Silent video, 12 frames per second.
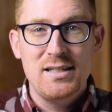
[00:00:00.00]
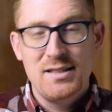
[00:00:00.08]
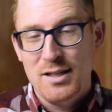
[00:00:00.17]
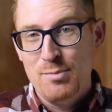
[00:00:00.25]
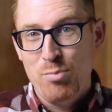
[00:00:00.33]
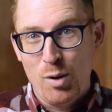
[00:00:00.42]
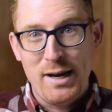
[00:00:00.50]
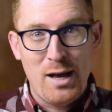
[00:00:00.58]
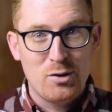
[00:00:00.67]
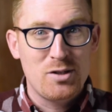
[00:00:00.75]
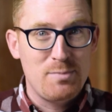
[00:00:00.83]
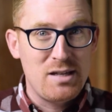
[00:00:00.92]
did point
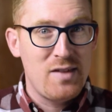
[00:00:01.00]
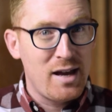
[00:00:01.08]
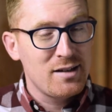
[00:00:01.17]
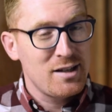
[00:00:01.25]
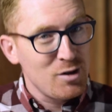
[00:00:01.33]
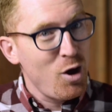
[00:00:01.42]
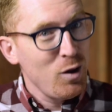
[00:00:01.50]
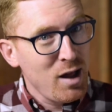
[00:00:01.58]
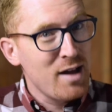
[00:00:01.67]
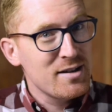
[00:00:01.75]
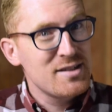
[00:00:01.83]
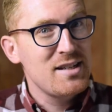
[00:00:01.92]
out to me that, in all
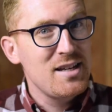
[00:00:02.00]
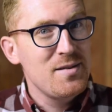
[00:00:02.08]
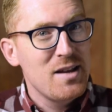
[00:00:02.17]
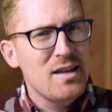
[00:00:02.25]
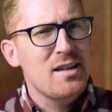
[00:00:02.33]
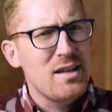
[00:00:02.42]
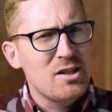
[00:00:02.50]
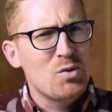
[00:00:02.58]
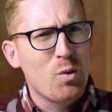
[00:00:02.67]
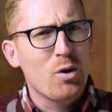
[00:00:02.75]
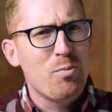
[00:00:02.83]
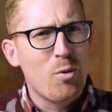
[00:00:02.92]
honesty,
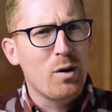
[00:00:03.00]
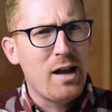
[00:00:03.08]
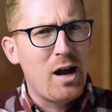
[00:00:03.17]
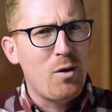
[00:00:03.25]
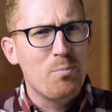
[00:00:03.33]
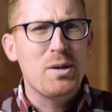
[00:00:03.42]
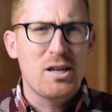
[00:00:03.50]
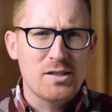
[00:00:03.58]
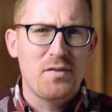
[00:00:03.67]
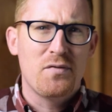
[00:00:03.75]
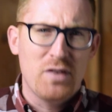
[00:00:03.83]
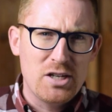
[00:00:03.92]
it's worth more now because
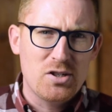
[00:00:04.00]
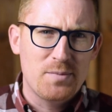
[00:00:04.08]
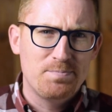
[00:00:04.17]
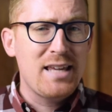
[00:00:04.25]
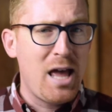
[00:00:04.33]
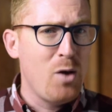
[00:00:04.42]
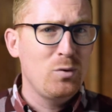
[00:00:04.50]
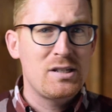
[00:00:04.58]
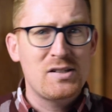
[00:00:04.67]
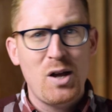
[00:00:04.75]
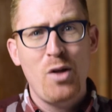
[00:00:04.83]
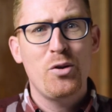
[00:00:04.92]
of inflation.
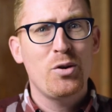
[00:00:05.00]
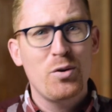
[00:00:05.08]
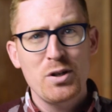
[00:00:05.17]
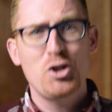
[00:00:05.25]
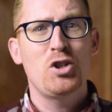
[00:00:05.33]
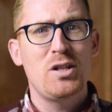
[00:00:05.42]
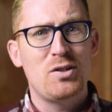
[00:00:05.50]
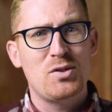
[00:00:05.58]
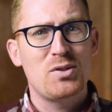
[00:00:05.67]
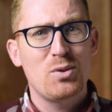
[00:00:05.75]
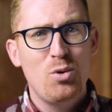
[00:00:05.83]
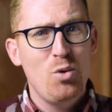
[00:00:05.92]
Countless other
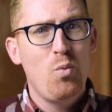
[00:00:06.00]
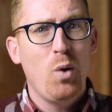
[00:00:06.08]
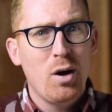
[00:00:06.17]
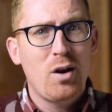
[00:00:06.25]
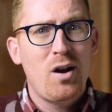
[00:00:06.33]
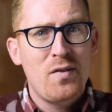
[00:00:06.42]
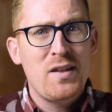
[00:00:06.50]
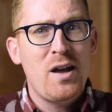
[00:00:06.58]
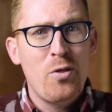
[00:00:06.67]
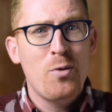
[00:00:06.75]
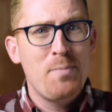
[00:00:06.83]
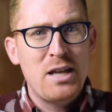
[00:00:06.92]
Christians who work on the
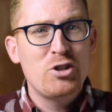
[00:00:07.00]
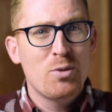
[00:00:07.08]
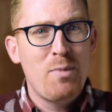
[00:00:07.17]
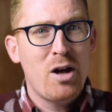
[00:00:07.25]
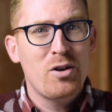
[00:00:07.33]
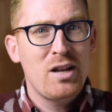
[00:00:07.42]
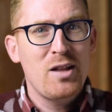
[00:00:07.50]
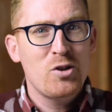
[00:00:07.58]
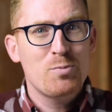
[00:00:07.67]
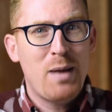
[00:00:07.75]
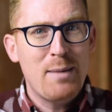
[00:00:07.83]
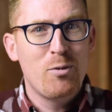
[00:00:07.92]
other major modern
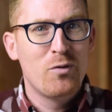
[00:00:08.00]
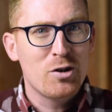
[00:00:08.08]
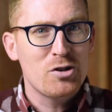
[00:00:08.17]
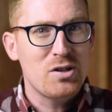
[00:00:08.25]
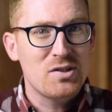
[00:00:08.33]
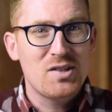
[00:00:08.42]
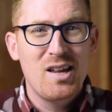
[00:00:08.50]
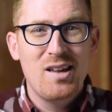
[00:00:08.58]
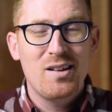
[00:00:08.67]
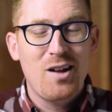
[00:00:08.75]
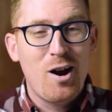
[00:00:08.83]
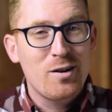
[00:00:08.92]
English Bible versions
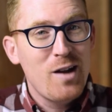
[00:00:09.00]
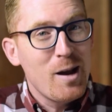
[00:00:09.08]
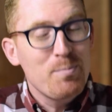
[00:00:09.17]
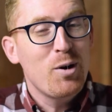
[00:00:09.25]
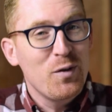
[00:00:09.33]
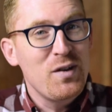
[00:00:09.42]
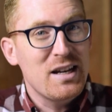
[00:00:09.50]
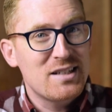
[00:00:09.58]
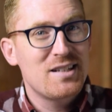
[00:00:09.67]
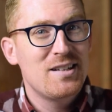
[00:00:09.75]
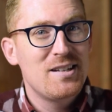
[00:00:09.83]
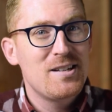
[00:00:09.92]
are not
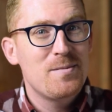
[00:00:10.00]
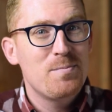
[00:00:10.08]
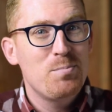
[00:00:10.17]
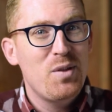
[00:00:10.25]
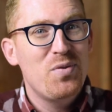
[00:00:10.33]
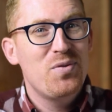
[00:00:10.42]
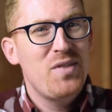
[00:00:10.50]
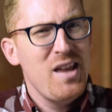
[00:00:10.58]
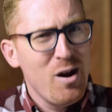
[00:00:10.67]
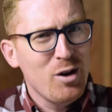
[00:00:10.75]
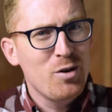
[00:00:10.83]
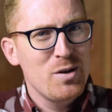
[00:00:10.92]
perfect, but
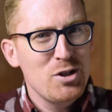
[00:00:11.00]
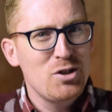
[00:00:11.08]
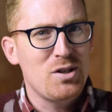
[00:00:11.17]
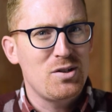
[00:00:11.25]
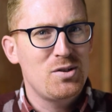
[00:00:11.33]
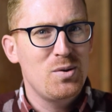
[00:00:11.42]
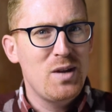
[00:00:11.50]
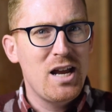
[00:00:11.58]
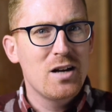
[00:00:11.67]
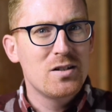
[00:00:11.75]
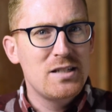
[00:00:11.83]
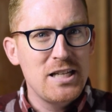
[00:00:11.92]
they are Christians who
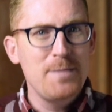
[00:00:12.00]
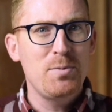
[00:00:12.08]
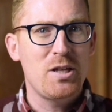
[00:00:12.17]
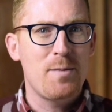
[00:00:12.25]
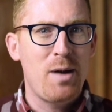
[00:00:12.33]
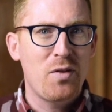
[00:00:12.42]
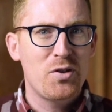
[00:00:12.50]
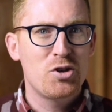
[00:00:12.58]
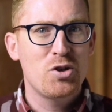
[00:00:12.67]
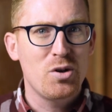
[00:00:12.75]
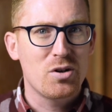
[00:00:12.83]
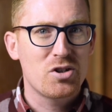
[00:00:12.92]
care deeply about the
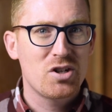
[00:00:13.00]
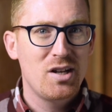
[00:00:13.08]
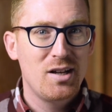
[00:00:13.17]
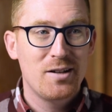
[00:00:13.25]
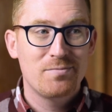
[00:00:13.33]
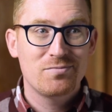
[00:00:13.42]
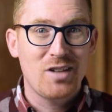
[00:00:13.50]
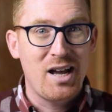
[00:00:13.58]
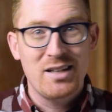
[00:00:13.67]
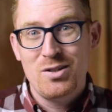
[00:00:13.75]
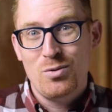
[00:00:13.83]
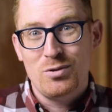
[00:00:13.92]
church.
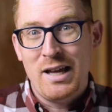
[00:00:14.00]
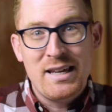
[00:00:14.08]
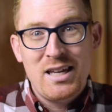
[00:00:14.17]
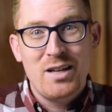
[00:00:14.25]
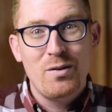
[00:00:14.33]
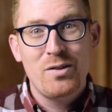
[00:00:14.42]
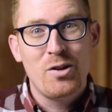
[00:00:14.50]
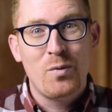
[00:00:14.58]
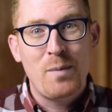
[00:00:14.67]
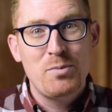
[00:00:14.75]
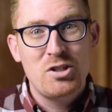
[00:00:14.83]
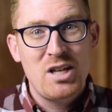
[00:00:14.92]
I don't like hearing their
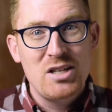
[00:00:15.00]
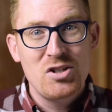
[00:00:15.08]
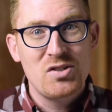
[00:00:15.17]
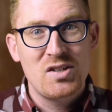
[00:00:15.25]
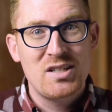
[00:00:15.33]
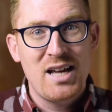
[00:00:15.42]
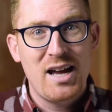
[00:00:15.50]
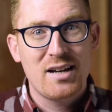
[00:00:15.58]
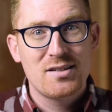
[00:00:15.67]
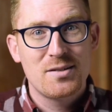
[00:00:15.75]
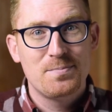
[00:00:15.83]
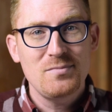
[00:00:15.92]
reputations
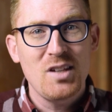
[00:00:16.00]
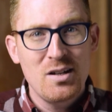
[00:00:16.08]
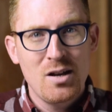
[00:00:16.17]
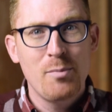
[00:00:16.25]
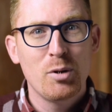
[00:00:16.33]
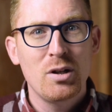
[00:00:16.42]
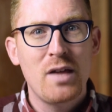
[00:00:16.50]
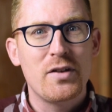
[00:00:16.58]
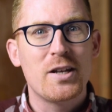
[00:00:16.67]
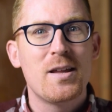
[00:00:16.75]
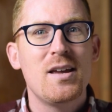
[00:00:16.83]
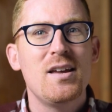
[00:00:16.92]
attacked. Number
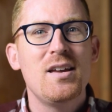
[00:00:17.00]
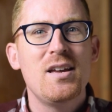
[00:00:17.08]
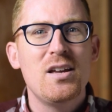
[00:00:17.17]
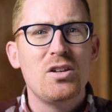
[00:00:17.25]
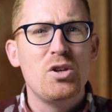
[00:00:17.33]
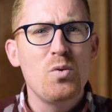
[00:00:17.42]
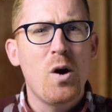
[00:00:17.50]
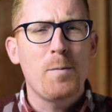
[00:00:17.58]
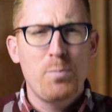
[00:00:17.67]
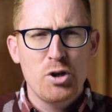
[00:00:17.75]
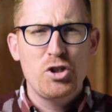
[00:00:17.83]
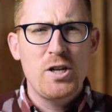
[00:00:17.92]
11. You
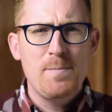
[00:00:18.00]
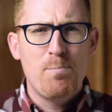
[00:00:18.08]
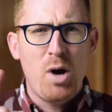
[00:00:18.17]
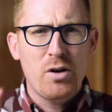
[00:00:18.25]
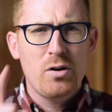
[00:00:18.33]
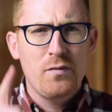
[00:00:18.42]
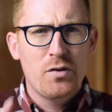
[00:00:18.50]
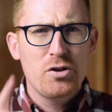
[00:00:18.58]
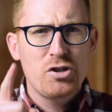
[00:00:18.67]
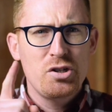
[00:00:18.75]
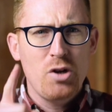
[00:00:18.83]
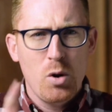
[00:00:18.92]
are pushing modern
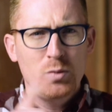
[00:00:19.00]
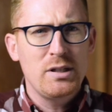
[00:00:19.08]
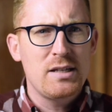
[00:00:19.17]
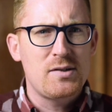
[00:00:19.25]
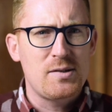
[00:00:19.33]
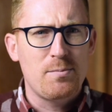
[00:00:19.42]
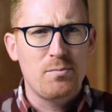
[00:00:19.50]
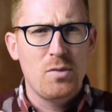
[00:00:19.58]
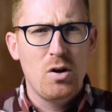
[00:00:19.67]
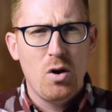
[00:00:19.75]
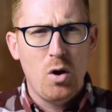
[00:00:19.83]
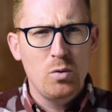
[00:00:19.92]
version onlyism,
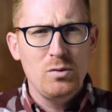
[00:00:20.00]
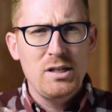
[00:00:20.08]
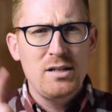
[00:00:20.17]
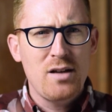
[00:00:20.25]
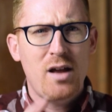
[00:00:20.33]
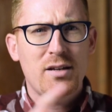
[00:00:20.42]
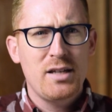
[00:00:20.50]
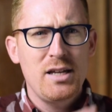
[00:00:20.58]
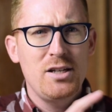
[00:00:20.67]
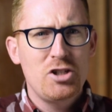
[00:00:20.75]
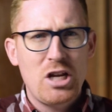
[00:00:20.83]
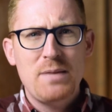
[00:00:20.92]
only not
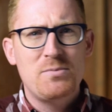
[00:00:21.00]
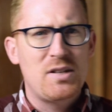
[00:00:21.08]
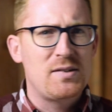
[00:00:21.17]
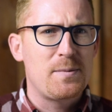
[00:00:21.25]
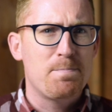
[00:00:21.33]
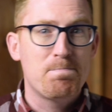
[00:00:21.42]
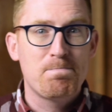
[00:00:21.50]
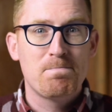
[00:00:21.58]
King Jamesism.